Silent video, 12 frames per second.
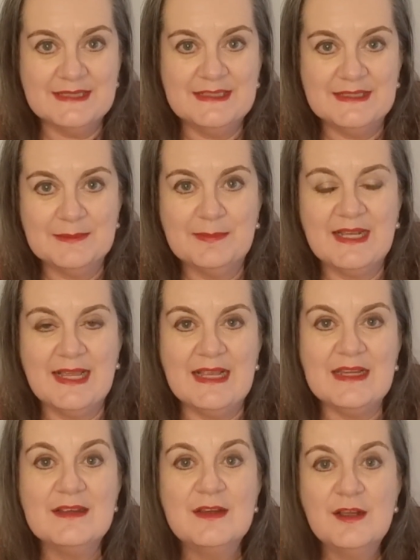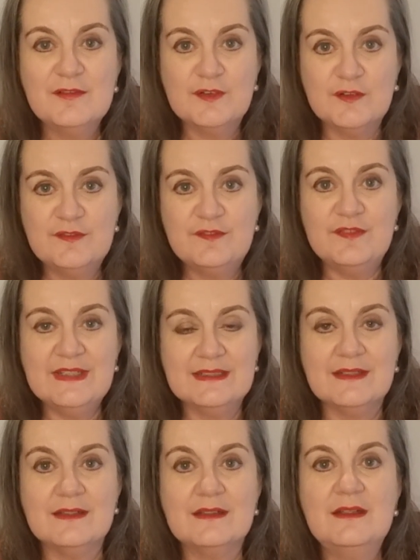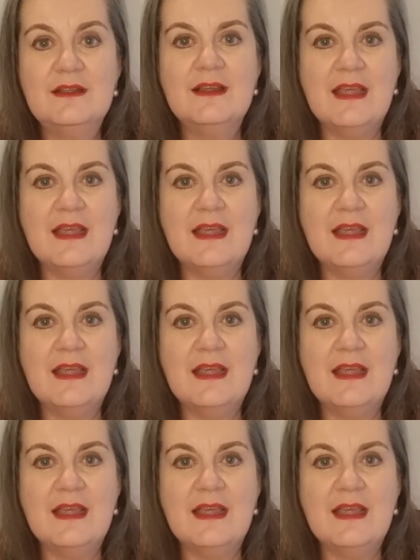his play fulfill